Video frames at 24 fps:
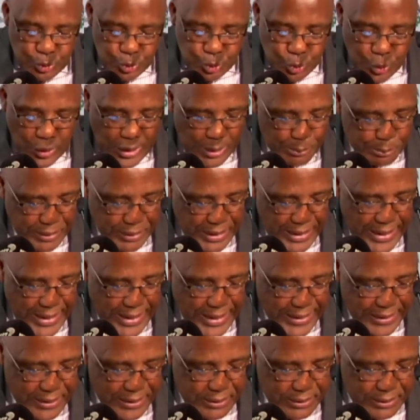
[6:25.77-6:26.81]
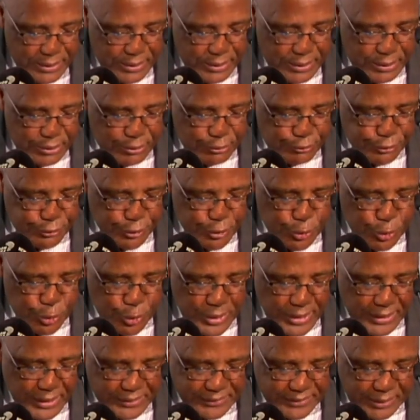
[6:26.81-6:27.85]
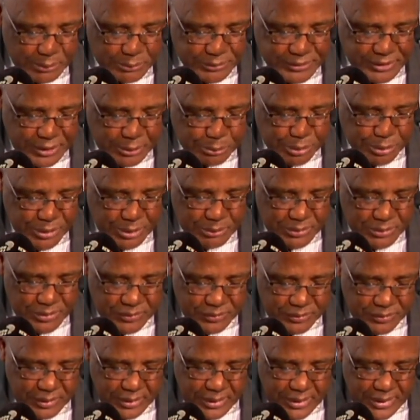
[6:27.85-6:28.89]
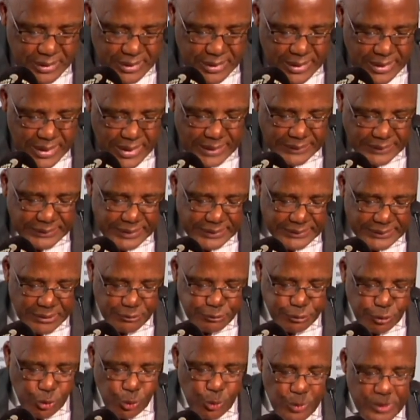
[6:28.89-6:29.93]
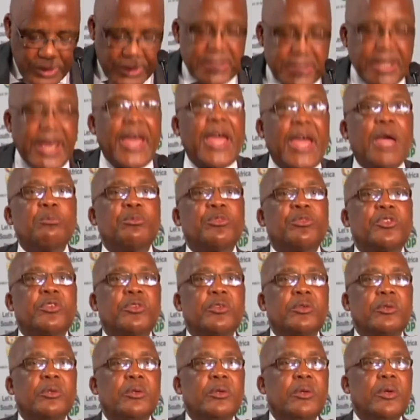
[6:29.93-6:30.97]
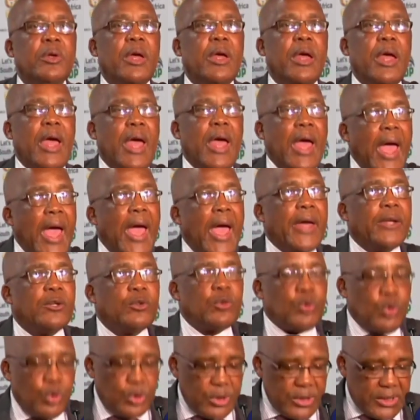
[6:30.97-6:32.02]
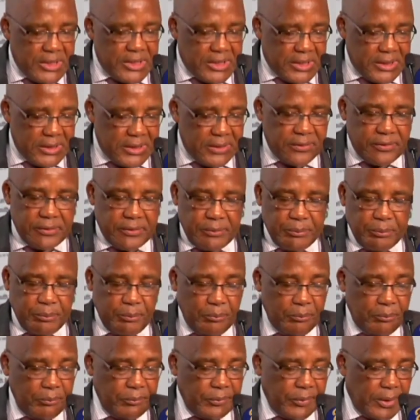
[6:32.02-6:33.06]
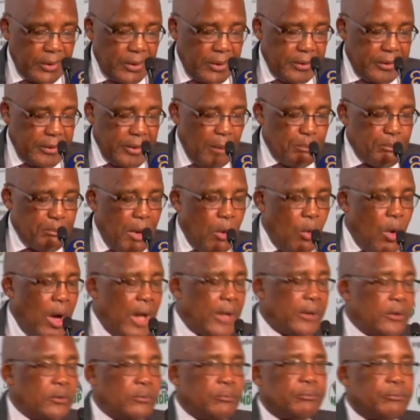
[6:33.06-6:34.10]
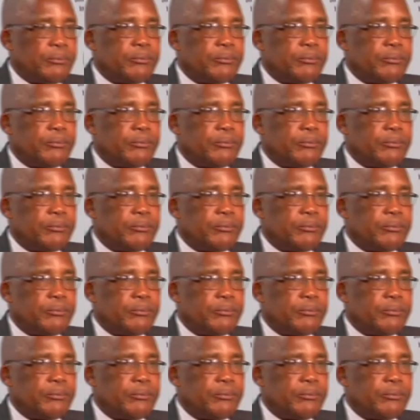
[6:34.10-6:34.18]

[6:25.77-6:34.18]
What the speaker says: to apply for new exemption permits under the following terms and conditions. Number one,